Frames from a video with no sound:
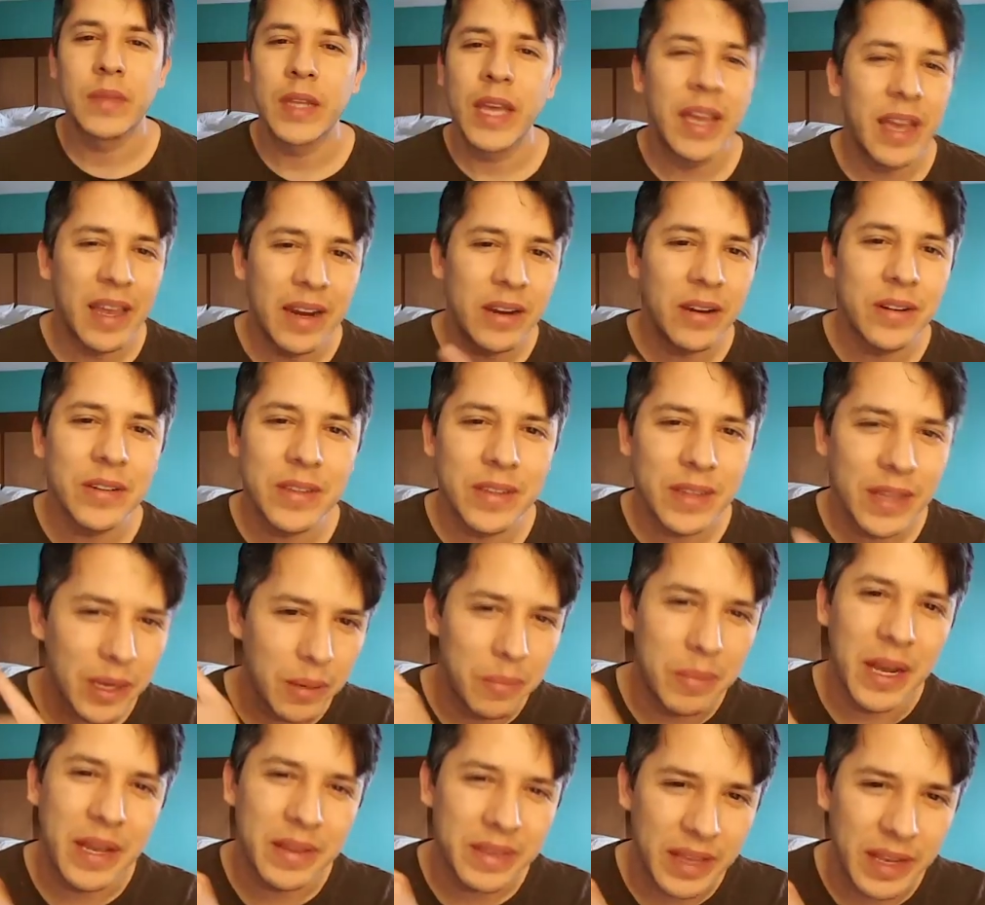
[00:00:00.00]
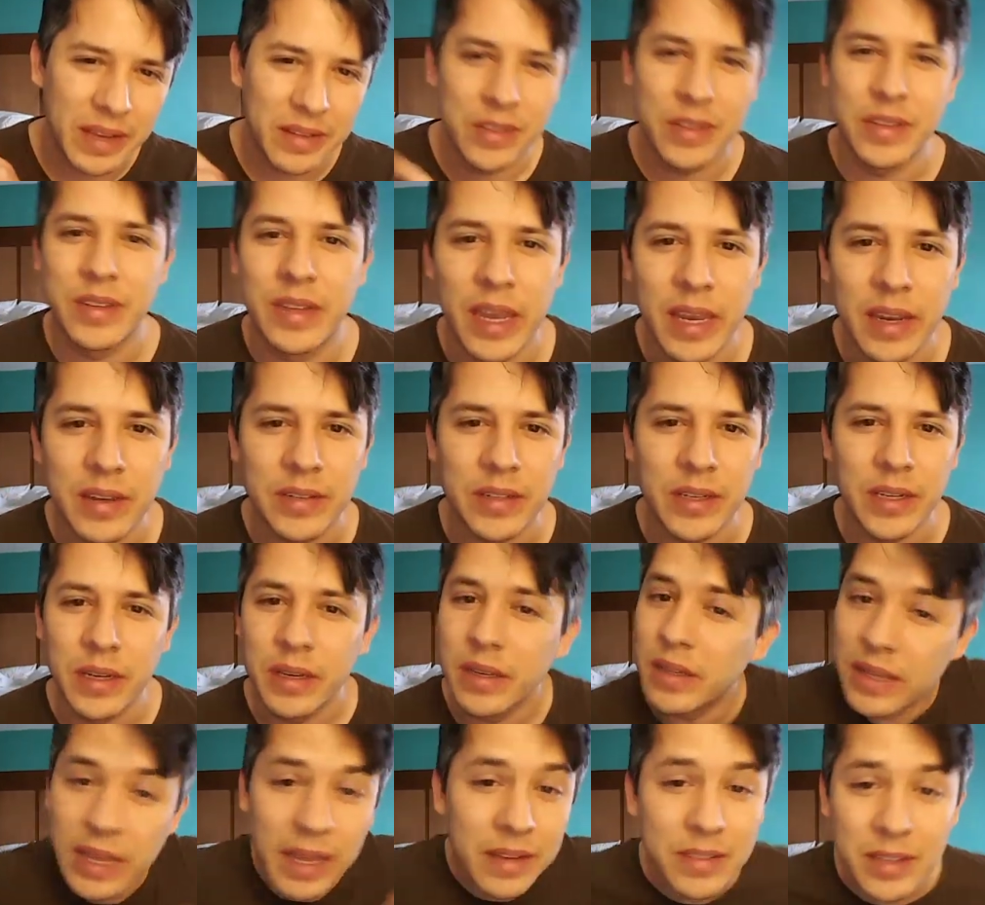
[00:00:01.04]
And here's the thing about that Stacy.
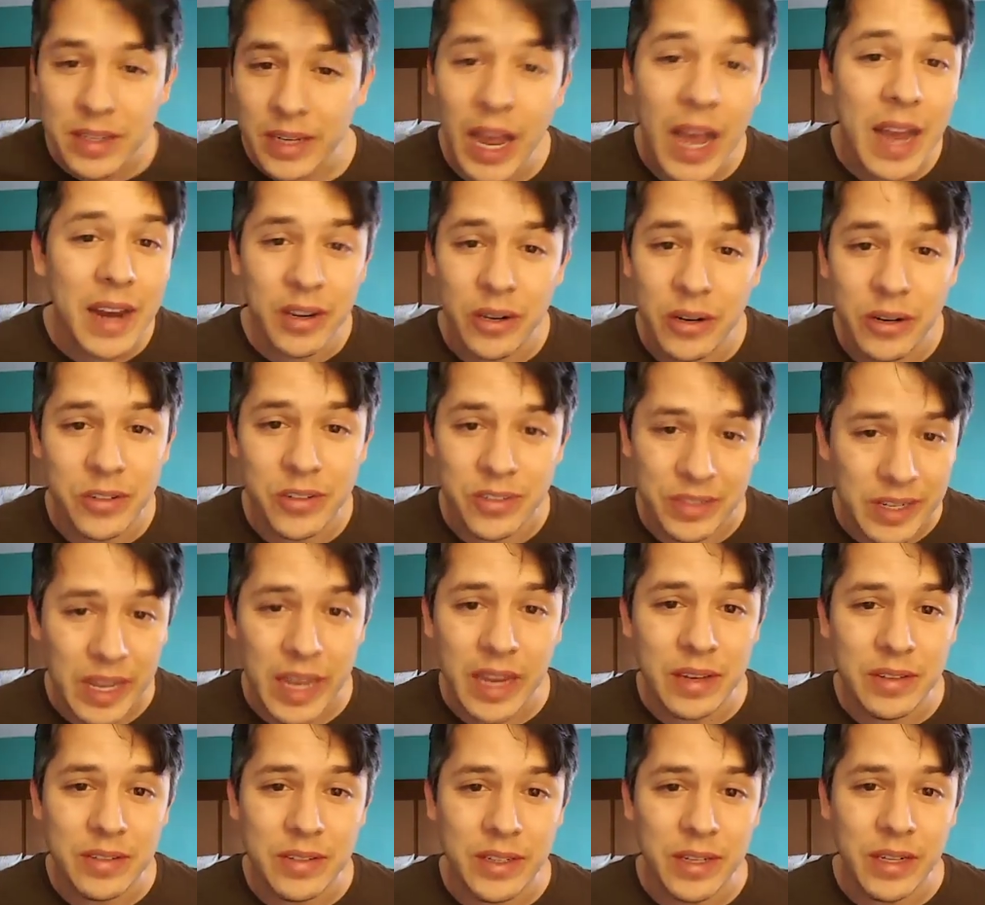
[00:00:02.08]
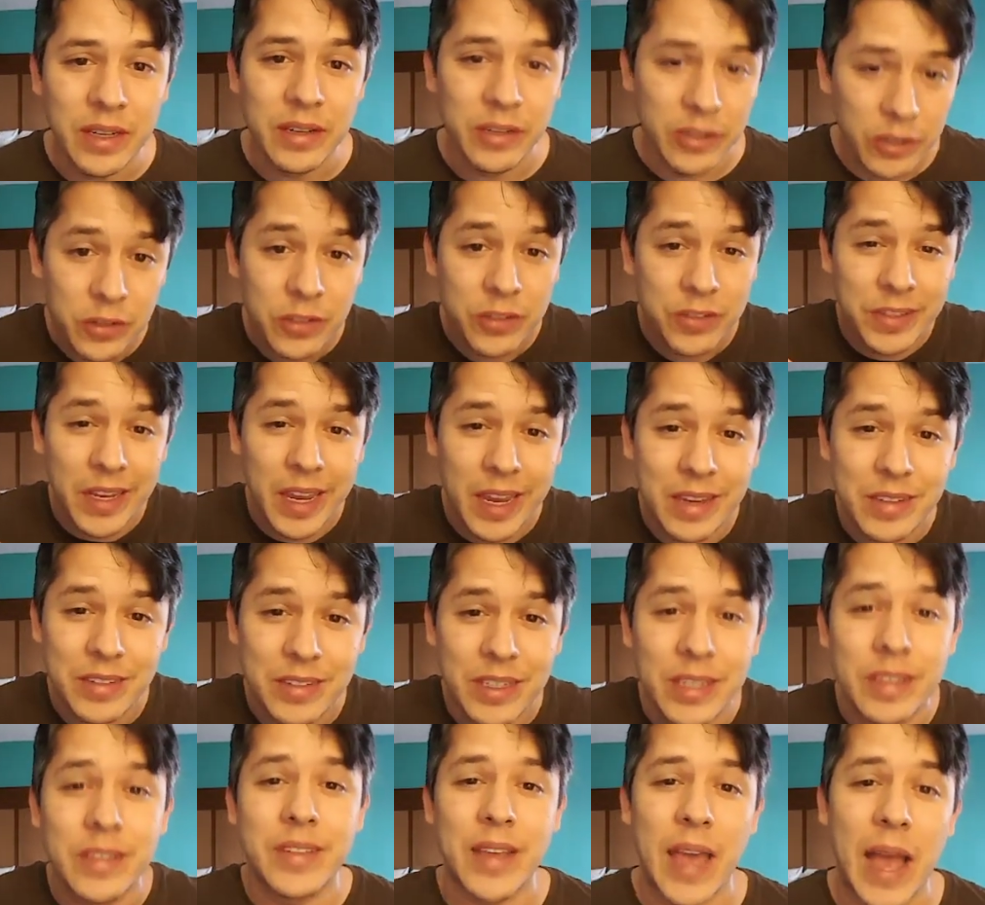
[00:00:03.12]
That's not your Stacy. Your
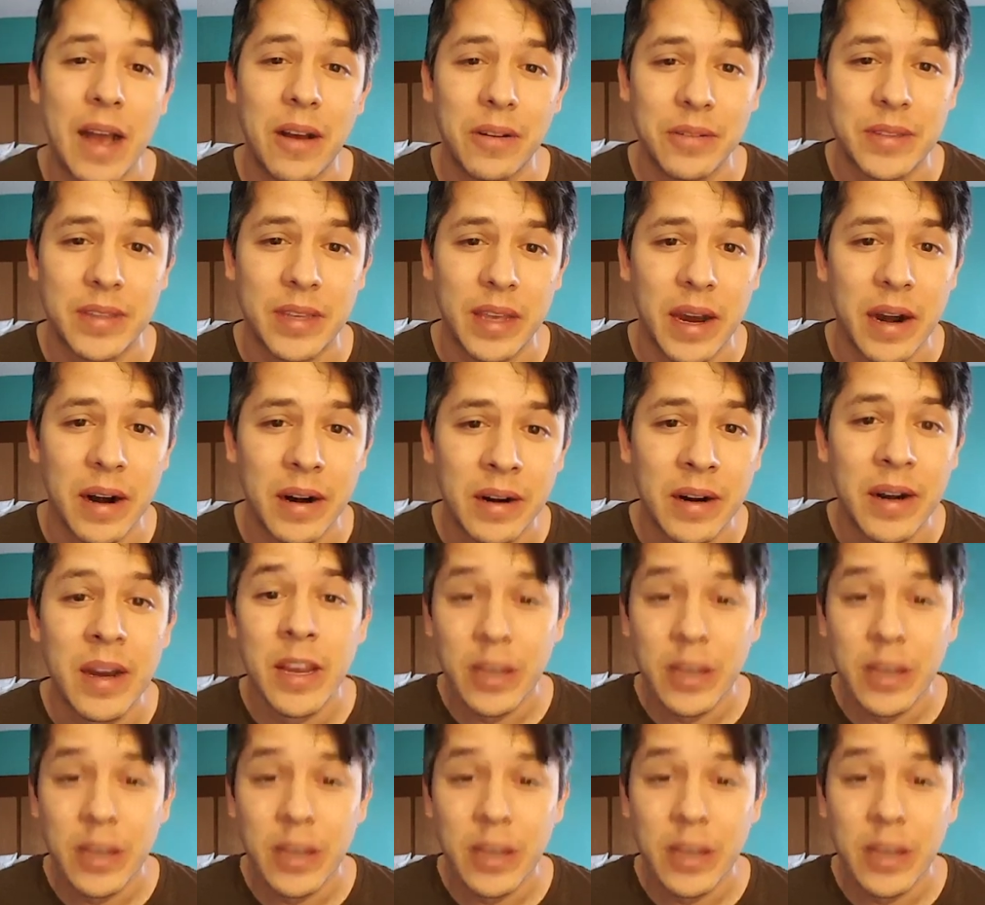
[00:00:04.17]
Stacy is out there.